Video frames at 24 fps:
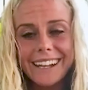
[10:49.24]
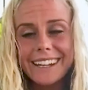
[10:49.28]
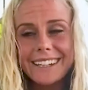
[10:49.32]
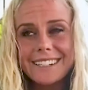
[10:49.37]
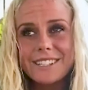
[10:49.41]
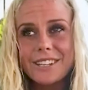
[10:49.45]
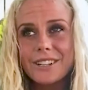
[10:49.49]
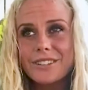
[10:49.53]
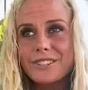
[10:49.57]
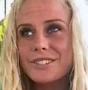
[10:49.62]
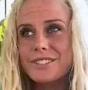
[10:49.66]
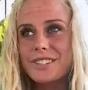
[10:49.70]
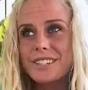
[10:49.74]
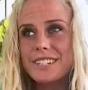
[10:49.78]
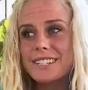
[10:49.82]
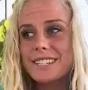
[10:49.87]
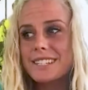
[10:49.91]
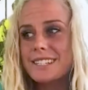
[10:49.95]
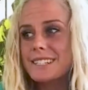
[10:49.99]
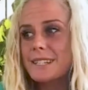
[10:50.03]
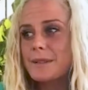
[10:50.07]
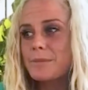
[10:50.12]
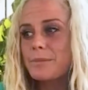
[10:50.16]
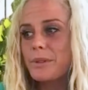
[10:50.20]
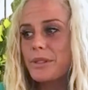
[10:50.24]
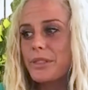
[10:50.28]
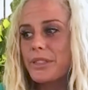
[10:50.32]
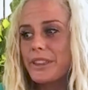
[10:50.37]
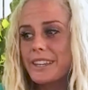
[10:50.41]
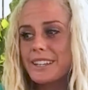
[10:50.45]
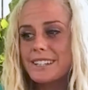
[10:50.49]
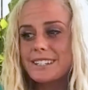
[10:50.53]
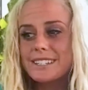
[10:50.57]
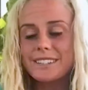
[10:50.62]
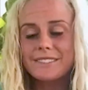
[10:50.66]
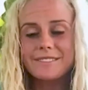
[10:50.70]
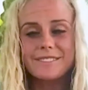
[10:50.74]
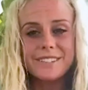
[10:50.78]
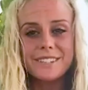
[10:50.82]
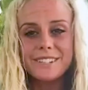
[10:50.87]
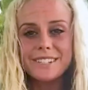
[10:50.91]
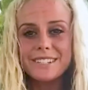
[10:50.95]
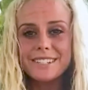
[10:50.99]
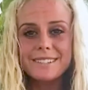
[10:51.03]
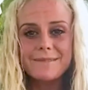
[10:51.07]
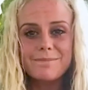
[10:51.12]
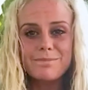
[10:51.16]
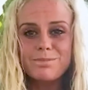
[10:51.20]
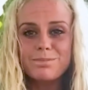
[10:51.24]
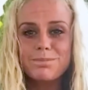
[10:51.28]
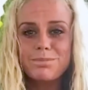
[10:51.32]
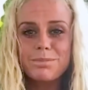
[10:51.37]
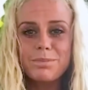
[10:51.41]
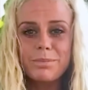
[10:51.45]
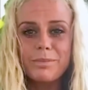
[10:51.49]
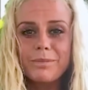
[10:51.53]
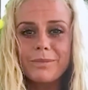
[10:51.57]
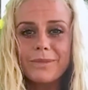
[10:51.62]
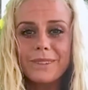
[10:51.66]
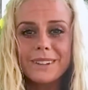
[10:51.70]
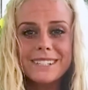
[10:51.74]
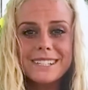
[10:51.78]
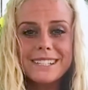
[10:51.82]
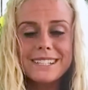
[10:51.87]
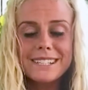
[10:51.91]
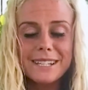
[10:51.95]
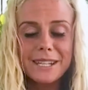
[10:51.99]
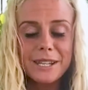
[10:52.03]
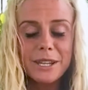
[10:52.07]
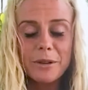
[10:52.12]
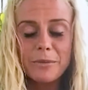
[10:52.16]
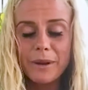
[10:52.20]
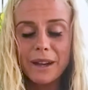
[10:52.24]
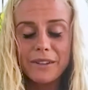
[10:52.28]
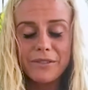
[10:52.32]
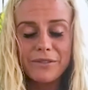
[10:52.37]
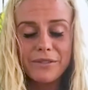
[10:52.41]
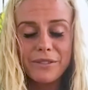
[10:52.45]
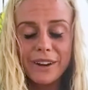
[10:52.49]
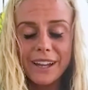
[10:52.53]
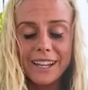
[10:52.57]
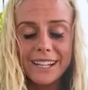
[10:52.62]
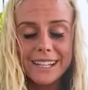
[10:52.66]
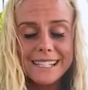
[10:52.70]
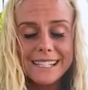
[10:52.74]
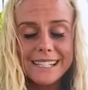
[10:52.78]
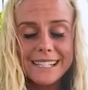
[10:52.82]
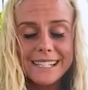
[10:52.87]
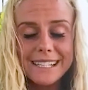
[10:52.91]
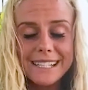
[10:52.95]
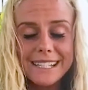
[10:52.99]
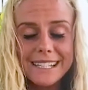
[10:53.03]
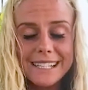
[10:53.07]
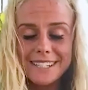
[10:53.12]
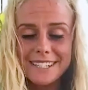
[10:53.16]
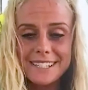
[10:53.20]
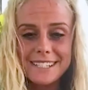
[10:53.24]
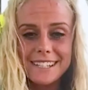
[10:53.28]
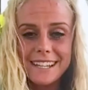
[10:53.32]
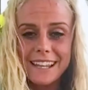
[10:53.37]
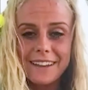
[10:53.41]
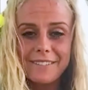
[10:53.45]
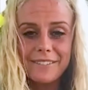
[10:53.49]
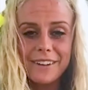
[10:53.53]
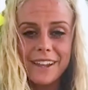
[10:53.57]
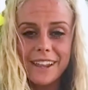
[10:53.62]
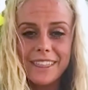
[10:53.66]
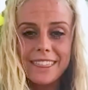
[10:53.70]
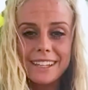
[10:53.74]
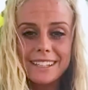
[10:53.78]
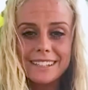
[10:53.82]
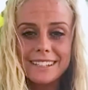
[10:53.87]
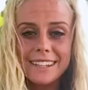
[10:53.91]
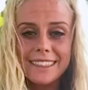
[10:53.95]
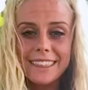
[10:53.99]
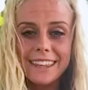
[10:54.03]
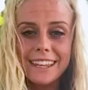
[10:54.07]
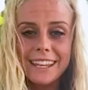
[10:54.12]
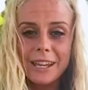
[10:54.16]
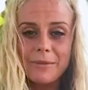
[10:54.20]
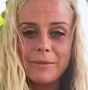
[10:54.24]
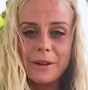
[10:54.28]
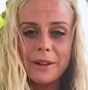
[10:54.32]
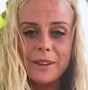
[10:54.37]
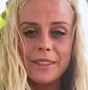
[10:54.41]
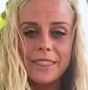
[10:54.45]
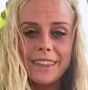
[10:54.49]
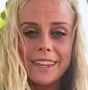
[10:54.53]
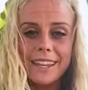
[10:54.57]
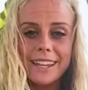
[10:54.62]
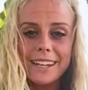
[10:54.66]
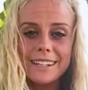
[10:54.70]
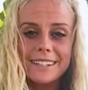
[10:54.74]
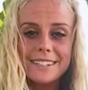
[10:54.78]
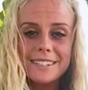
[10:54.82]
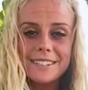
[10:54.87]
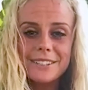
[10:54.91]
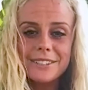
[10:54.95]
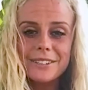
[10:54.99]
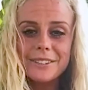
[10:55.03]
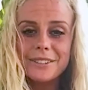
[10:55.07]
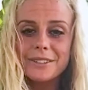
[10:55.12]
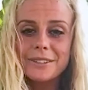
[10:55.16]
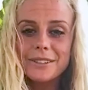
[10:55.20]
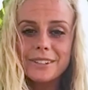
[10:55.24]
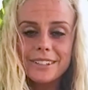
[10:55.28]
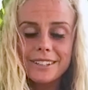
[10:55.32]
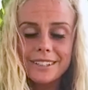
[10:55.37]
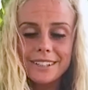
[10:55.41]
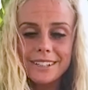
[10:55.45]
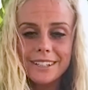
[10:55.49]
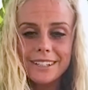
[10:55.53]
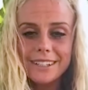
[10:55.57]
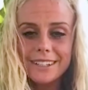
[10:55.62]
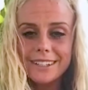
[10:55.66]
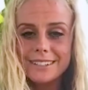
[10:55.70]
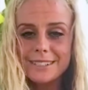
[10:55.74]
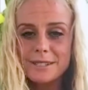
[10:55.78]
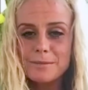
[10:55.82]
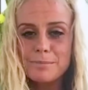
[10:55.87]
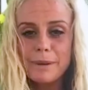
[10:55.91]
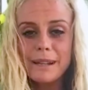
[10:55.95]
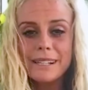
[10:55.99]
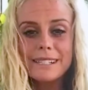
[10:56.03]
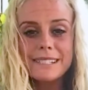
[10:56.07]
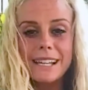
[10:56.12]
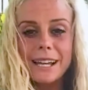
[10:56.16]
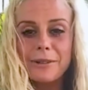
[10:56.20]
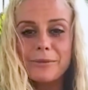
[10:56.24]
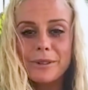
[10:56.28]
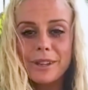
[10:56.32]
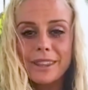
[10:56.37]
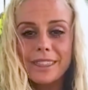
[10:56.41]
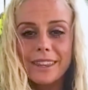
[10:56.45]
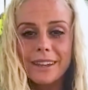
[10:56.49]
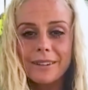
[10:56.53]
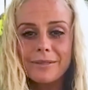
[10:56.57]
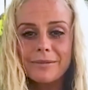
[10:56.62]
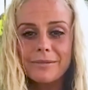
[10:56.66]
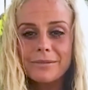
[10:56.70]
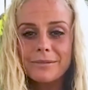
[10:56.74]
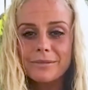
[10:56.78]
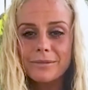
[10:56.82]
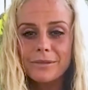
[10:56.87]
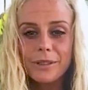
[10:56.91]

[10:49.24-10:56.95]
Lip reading: and it's also just the simple things of just seeing my friends and just have nothing to think about than to spend time with them,